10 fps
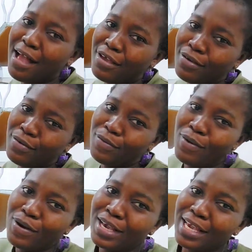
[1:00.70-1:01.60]
are you
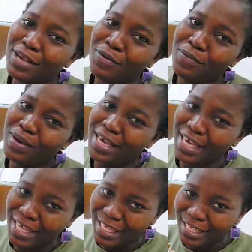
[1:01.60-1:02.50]
working
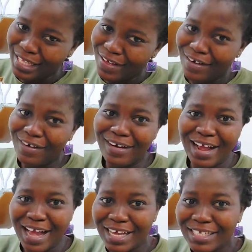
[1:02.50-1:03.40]
with? All
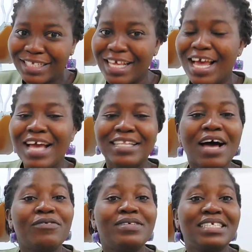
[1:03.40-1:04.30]
right,
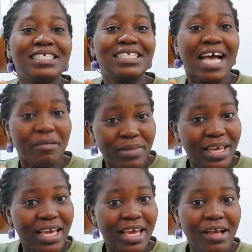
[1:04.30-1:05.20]
that will
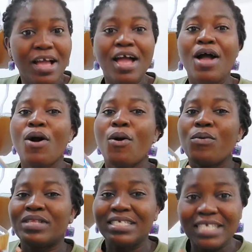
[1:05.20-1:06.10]
determine
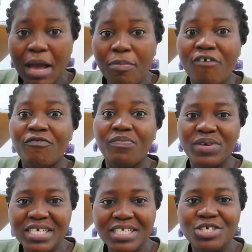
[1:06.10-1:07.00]
the type of
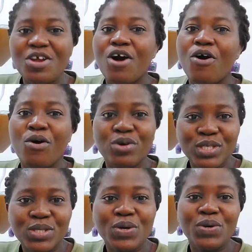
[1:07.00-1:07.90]
print you are
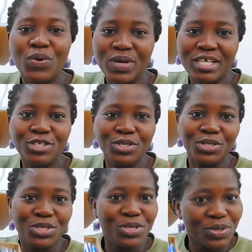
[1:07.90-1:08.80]
also going to
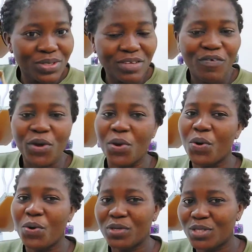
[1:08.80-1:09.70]
choose for your
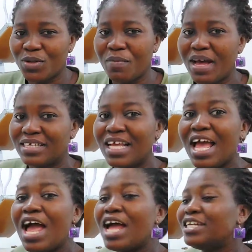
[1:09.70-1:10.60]
customer.
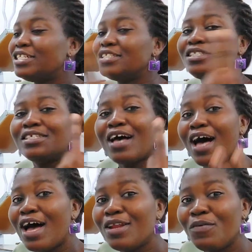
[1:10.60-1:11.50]
The
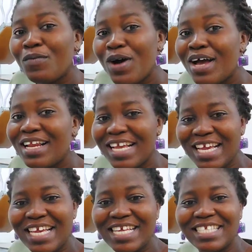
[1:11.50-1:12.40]
third one
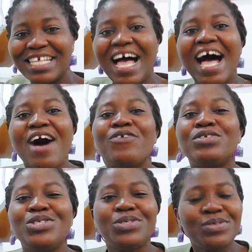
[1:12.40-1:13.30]
is how
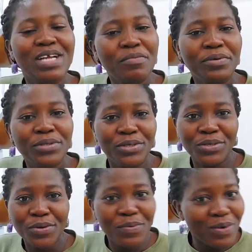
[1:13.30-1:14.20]
durable do
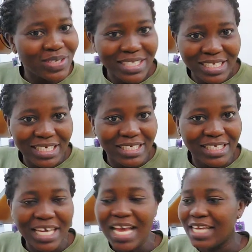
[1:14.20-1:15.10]
you want
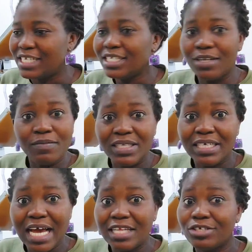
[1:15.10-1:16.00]
it? Is it
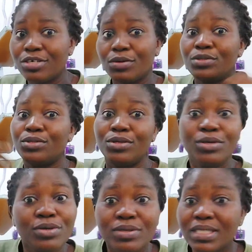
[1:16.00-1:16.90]
something that they just want to
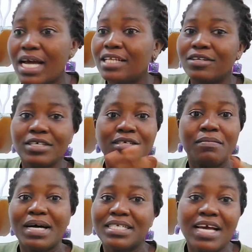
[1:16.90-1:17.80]
use and it doesn't
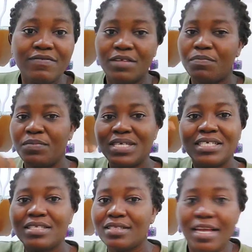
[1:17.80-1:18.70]
matter if the print
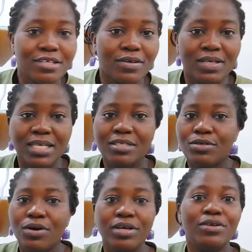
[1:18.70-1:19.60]
stays on it
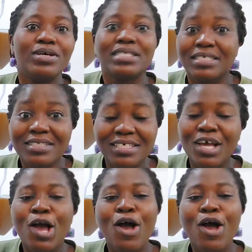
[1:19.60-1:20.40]
or it doesn't?